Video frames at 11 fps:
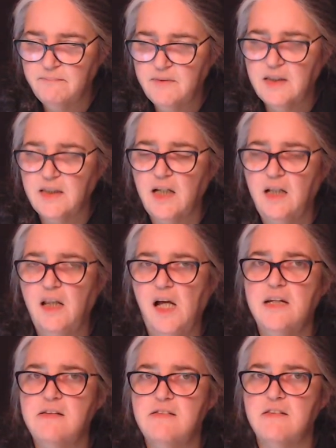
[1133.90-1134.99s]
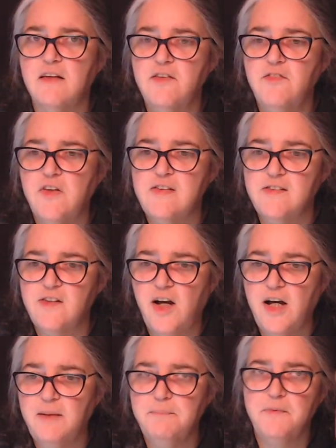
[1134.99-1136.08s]
like a lot of sleeveless
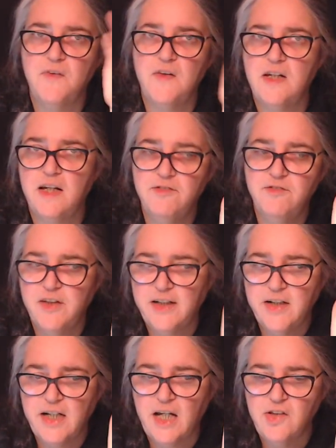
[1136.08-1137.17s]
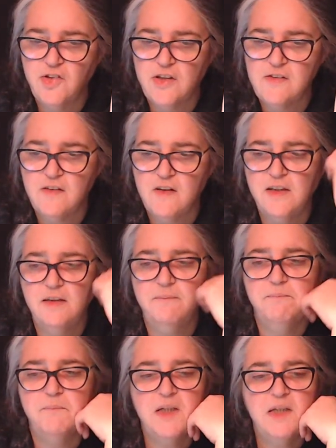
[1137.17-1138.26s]
tops that have variations on them.